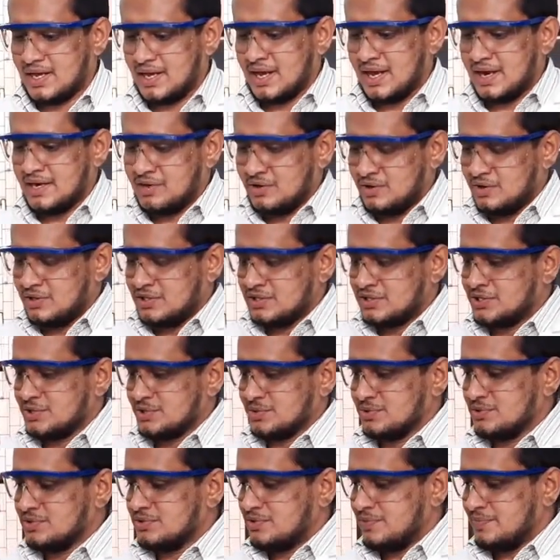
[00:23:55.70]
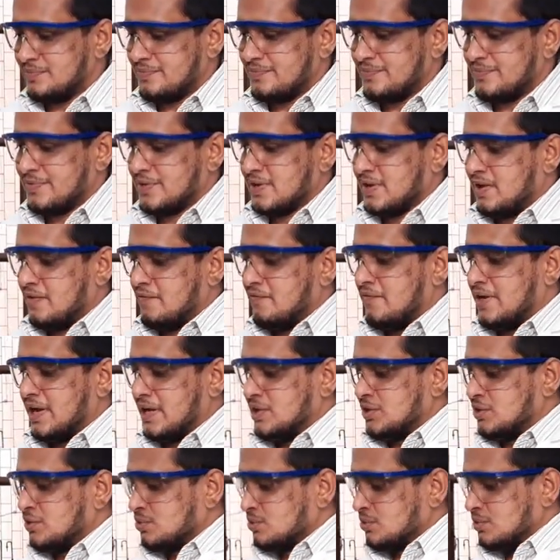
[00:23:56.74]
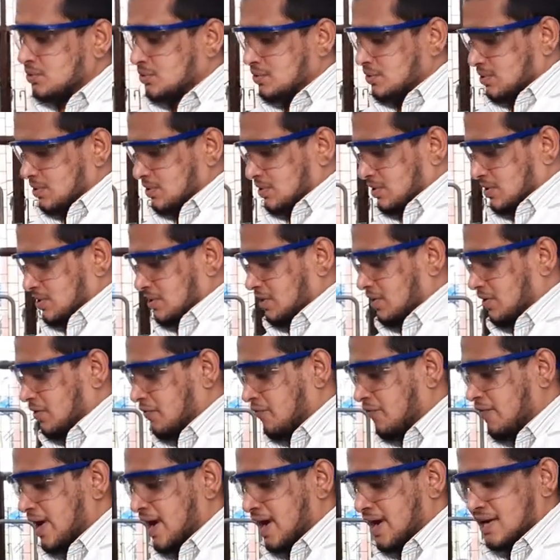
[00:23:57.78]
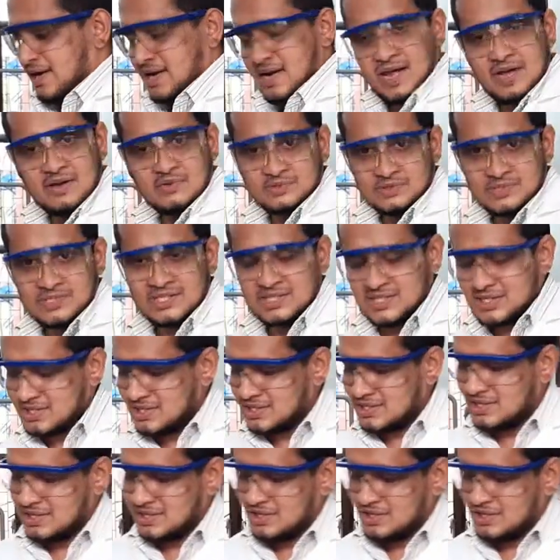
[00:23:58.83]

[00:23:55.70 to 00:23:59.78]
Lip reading: And also, when you wear gloves,